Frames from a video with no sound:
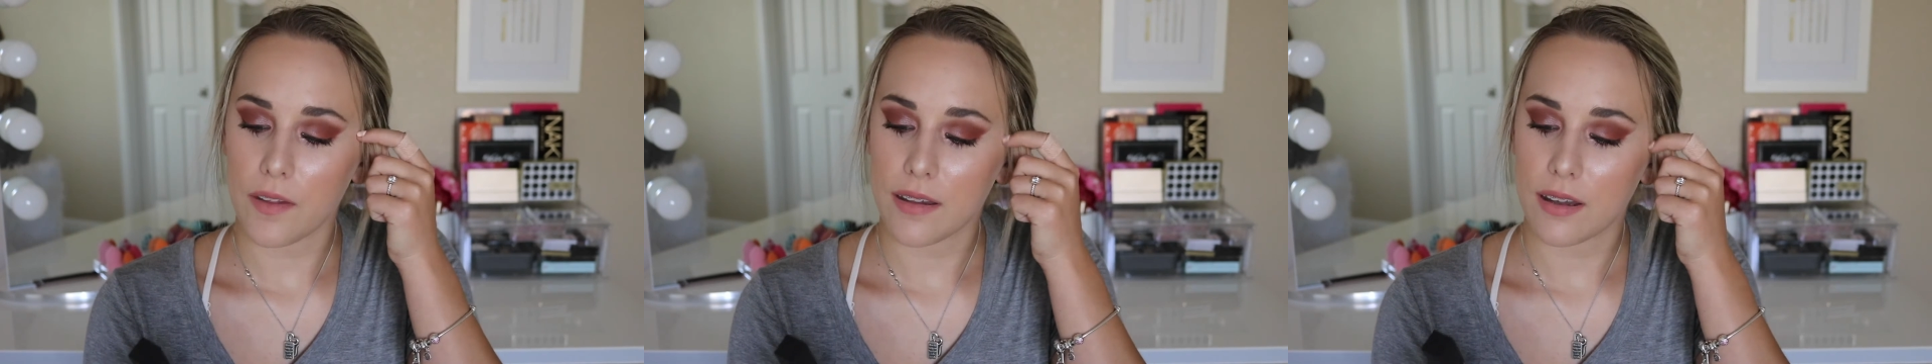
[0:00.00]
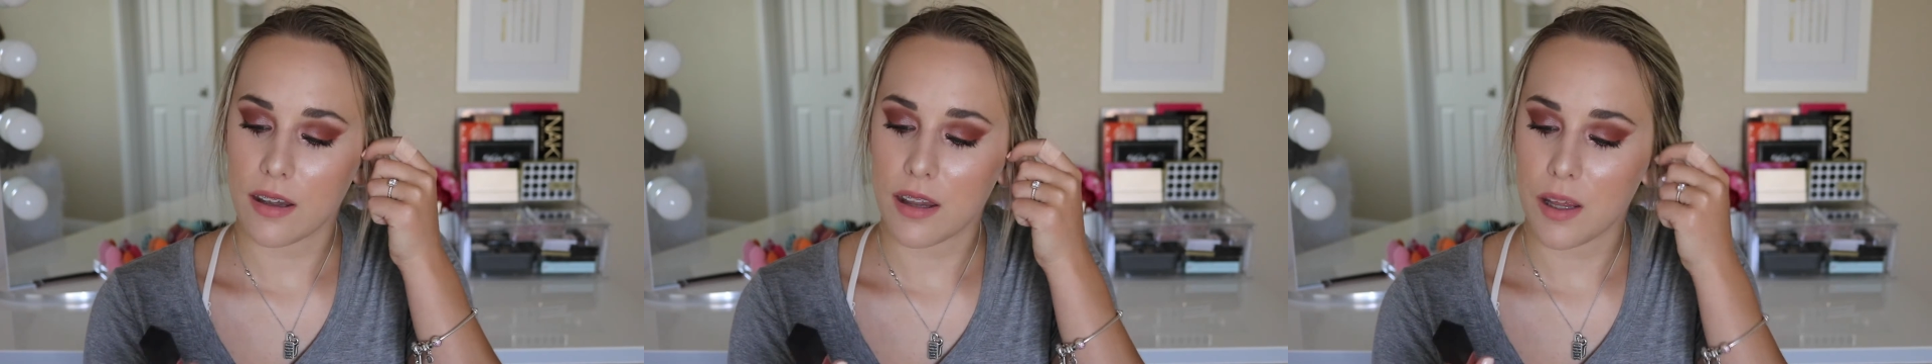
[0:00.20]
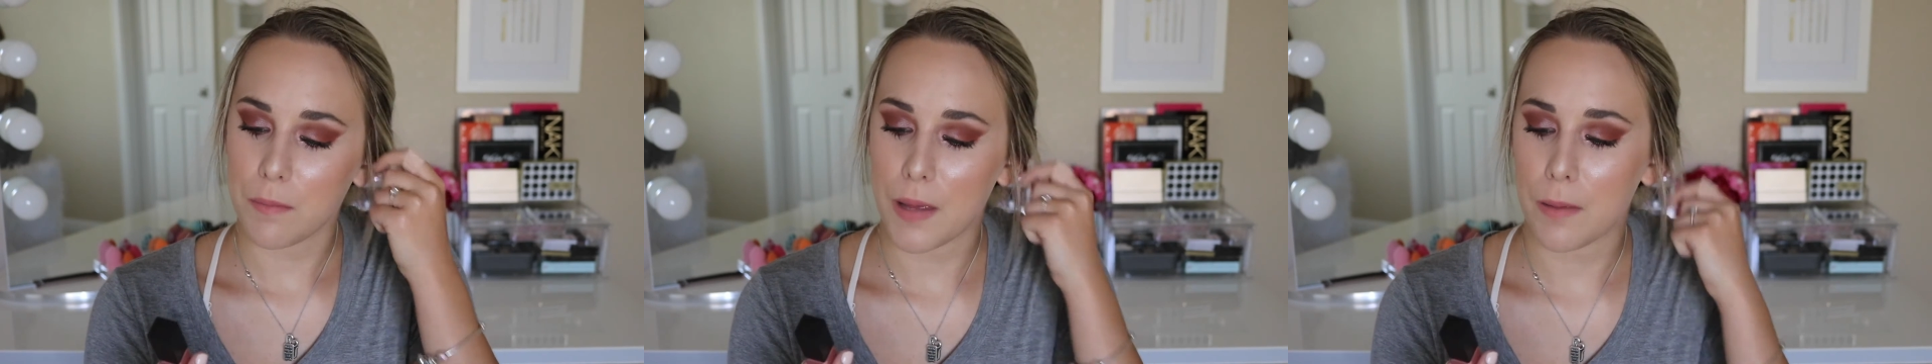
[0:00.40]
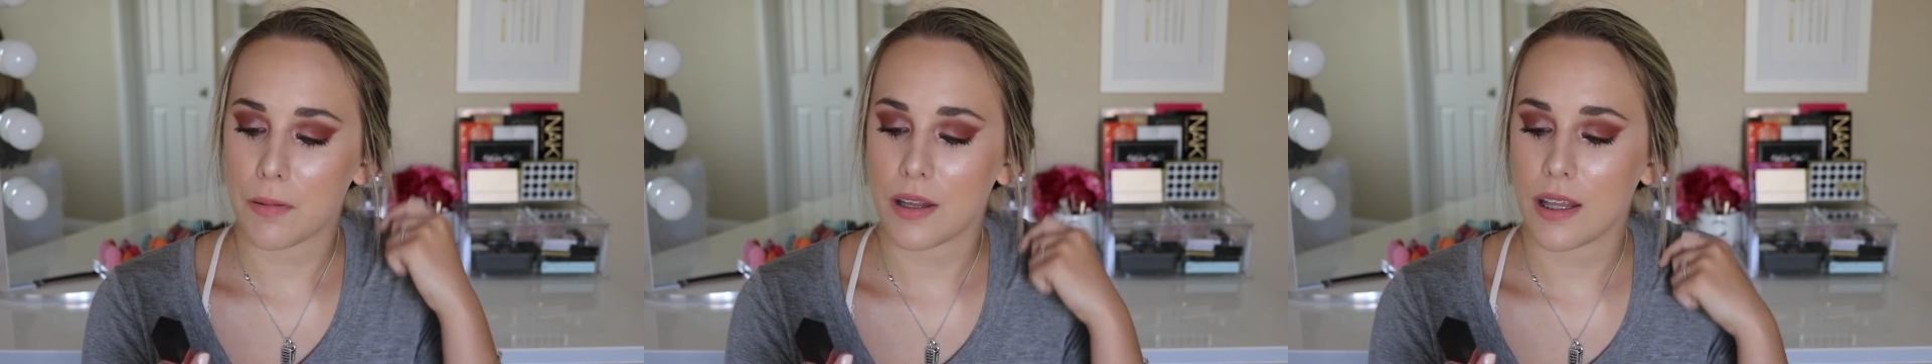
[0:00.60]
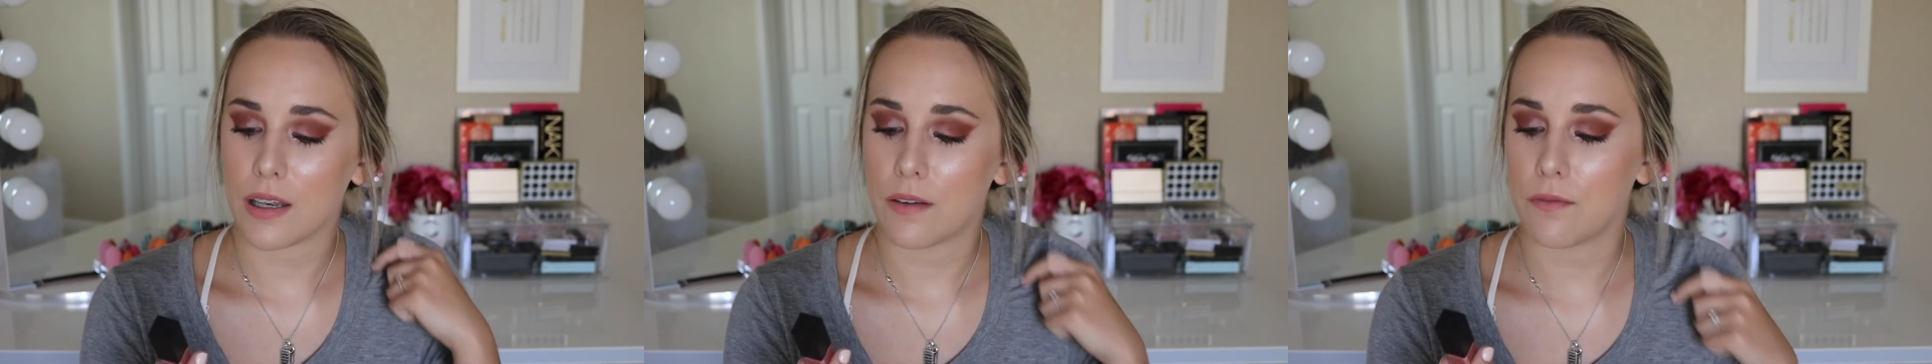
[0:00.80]
This is the
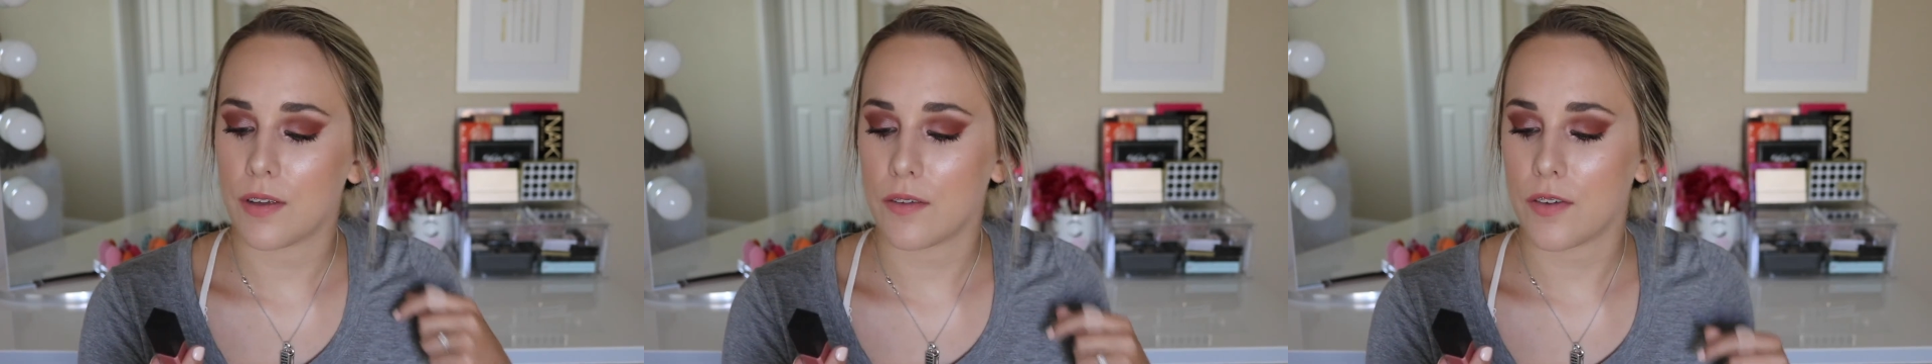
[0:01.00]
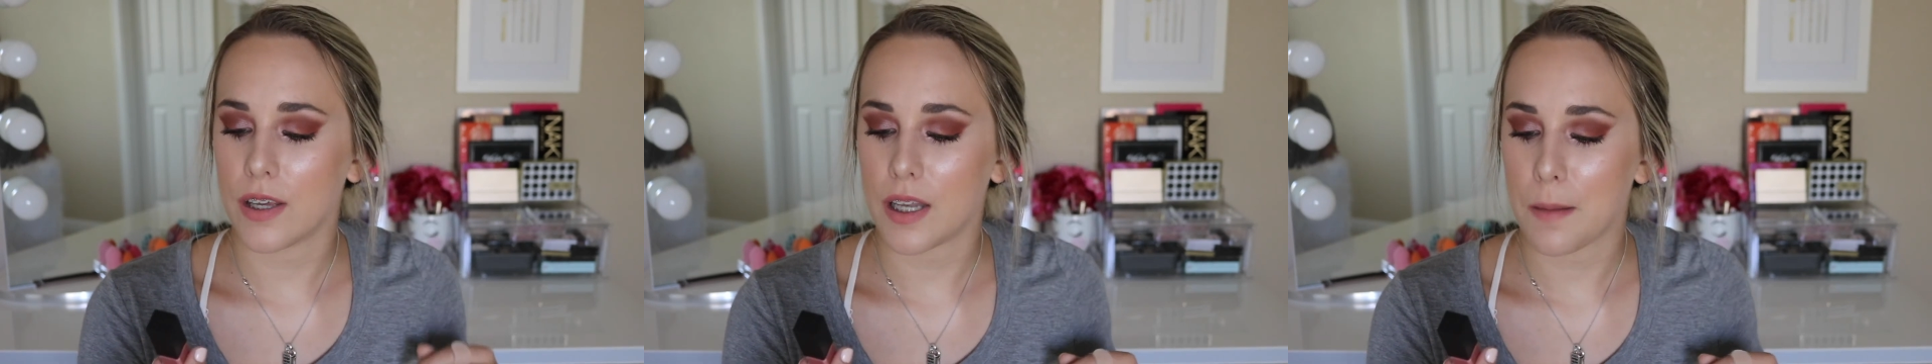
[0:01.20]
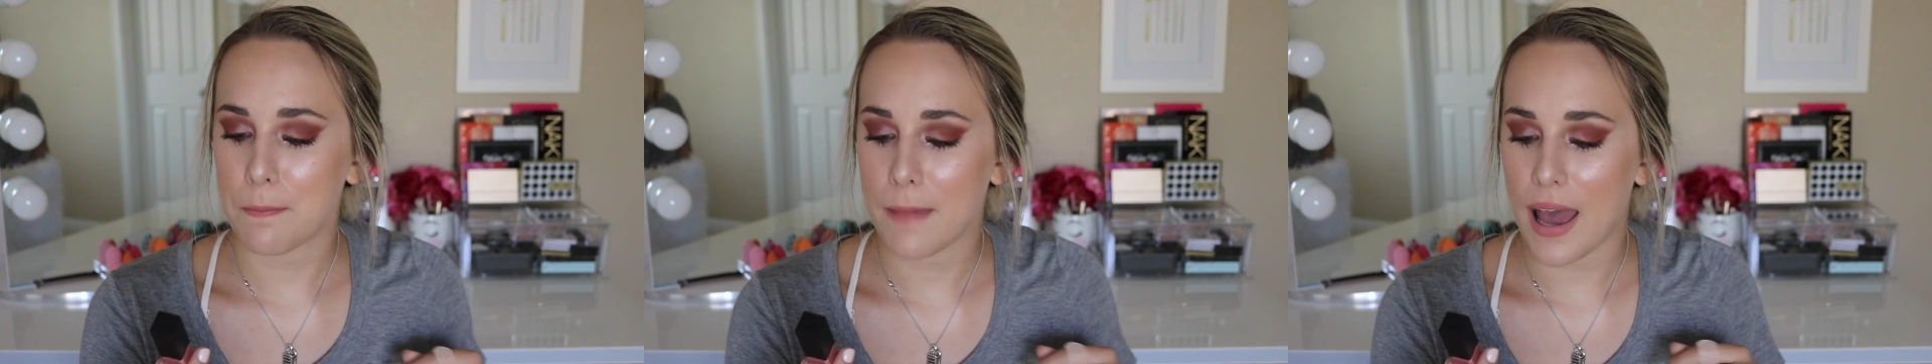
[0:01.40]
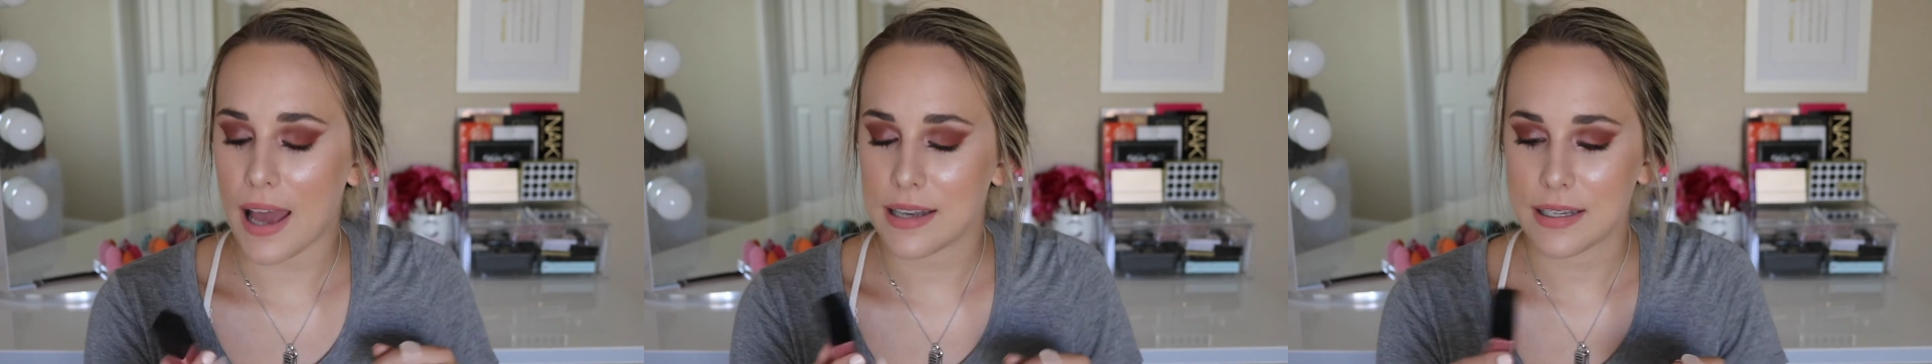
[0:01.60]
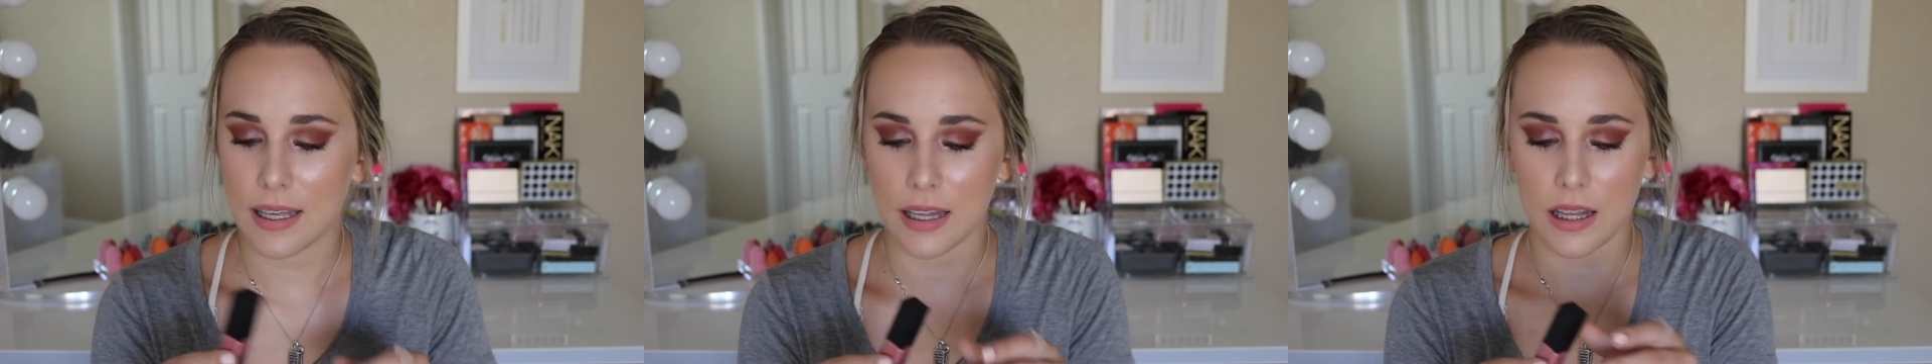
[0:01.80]
Maybelline Vivid
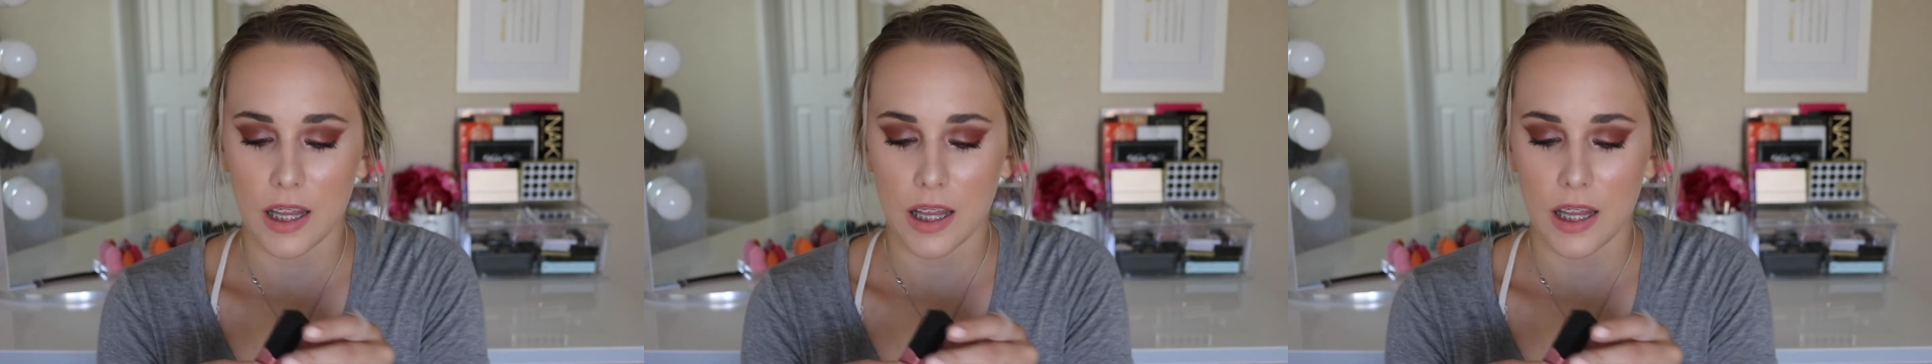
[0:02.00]
Matte